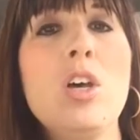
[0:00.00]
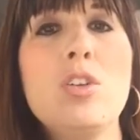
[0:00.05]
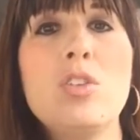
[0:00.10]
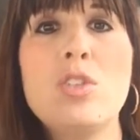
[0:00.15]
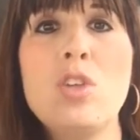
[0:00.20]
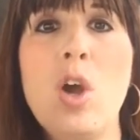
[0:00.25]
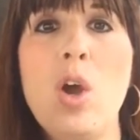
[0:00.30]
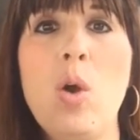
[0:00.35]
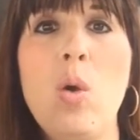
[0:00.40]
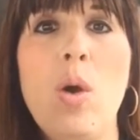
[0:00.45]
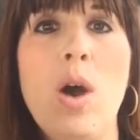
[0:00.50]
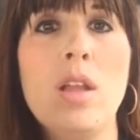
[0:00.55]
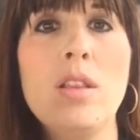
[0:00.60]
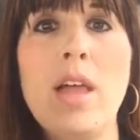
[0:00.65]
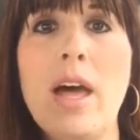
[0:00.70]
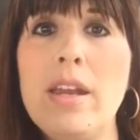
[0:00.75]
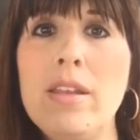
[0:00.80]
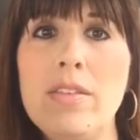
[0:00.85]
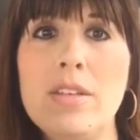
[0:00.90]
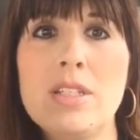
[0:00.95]
So a
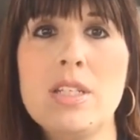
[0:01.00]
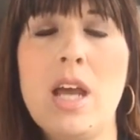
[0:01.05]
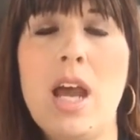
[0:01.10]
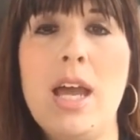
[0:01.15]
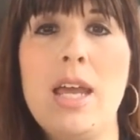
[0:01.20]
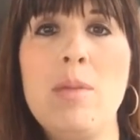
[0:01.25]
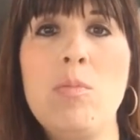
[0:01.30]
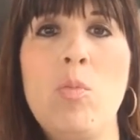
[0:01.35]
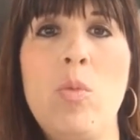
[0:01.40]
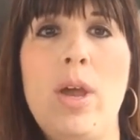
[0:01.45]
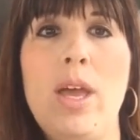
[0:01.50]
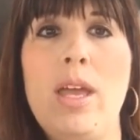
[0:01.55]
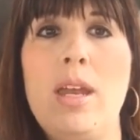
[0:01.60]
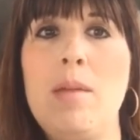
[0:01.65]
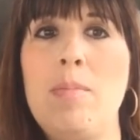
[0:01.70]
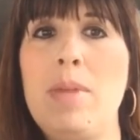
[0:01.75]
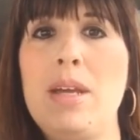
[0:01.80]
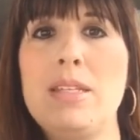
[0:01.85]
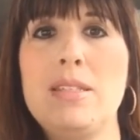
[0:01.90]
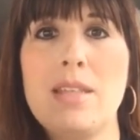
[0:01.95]
lot of the time
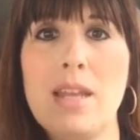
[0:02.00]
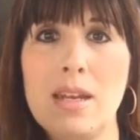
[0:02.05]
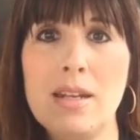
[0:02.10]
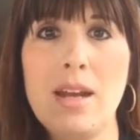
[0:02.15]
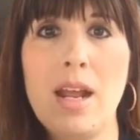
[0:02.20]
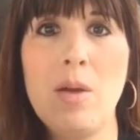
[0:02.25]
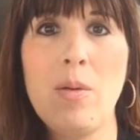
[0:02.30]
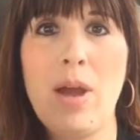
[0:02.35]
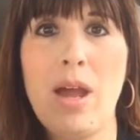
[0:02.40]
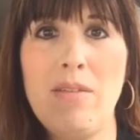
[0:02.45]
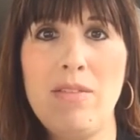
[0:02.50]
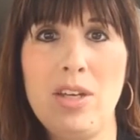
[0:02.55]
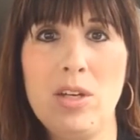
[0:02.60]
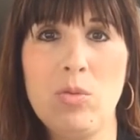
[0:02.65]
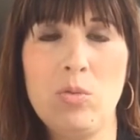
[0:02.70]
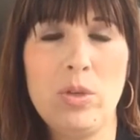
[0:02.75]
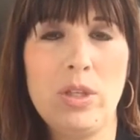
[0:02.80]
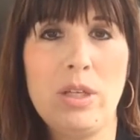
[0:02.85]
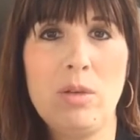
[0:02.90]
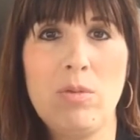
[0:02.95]
when my son and I were having
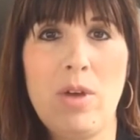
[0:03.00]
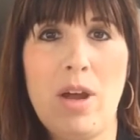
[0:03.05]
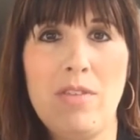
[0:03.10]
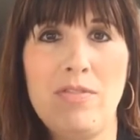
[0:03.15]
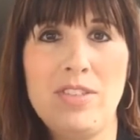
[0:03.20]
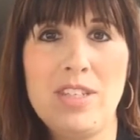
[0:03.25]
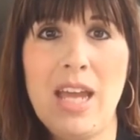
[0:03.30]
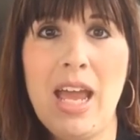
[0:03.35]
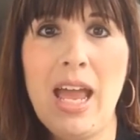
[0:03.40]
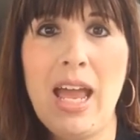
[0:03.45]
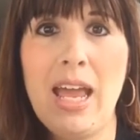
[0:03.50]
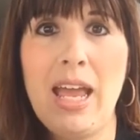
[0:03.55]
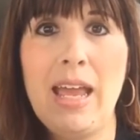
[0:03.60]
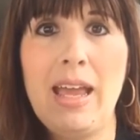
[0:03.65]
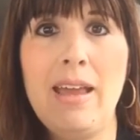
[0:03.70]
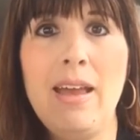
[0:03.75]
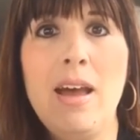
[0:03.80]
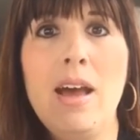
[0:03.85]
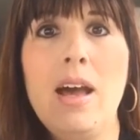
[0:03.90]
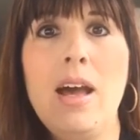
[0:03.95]
a really rough
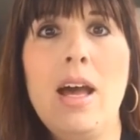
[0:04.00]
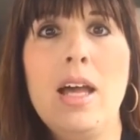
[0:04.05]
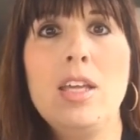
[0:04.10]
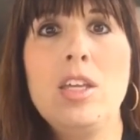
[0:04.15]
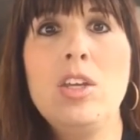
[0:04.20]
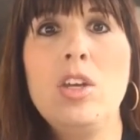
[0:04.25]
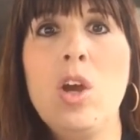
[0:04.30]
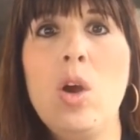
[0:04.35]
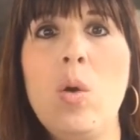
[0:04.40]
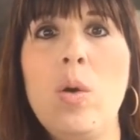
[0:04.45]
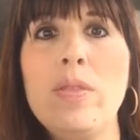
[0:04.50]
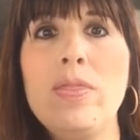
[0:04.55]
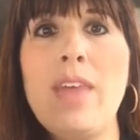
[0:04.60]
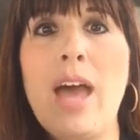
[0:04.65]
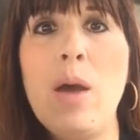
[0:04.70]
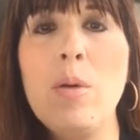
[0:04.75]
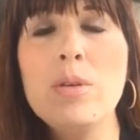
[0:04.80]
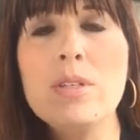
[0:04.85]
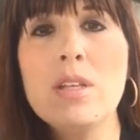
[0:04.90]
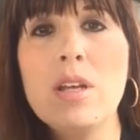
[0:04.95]
day, you know,
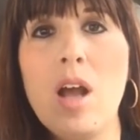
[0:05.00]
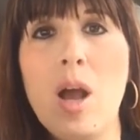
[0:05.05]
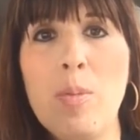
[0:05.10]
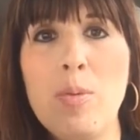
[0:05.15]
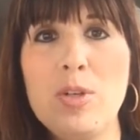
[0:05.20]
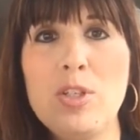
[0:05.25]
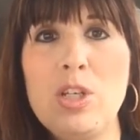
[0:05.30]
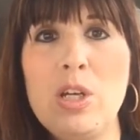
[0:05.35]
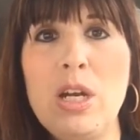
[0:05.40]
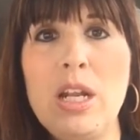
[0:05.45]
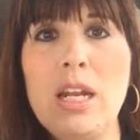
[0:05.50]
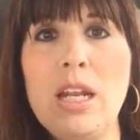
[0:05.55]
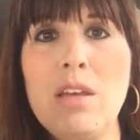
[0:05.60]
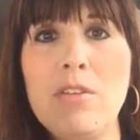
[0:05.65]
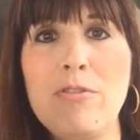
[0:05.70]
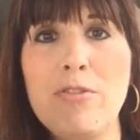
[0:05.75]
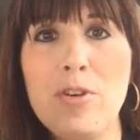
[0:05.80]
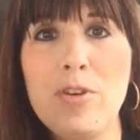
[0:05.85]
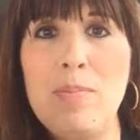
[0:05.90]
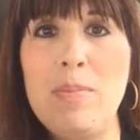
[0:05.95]
that was an opportunity
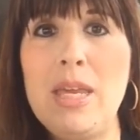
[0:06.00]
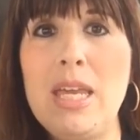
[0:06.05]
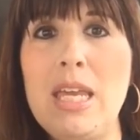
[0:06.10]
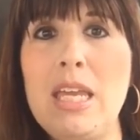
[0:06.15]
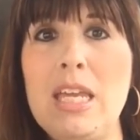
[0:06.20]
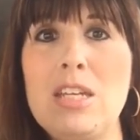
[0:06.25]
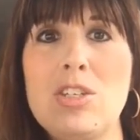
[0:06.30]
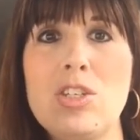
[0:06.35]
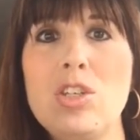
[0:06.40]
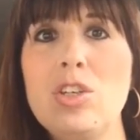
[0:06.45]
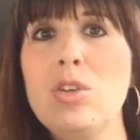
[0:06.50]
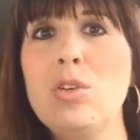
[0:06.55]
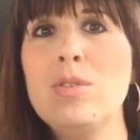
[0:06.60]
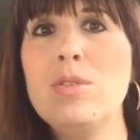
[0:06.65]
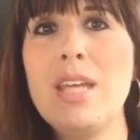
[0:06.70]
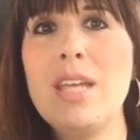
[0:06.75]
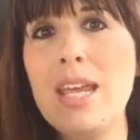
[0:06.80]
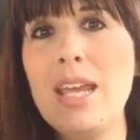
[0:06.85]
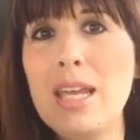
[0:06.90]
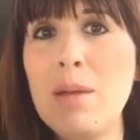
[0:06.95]
for me to
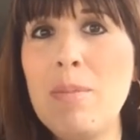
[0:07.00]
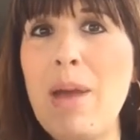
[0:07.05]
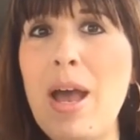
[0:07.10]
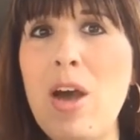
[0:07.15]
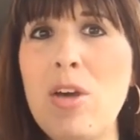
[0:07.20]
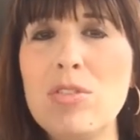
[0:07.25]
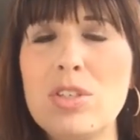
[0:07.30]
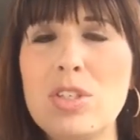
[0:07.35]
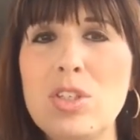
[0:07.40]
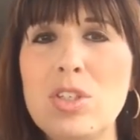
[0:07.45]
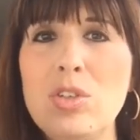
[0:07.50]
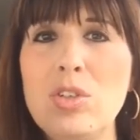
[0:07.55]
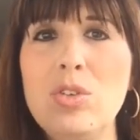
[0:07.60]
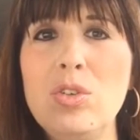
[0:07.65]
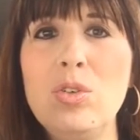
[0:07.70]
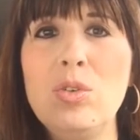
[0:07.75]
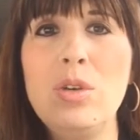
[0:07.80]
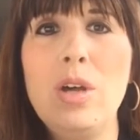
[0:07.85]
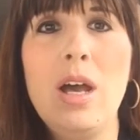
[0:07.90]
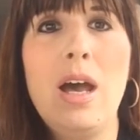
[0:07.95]
take him out
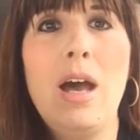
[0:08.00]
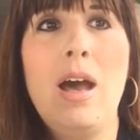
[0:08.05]
to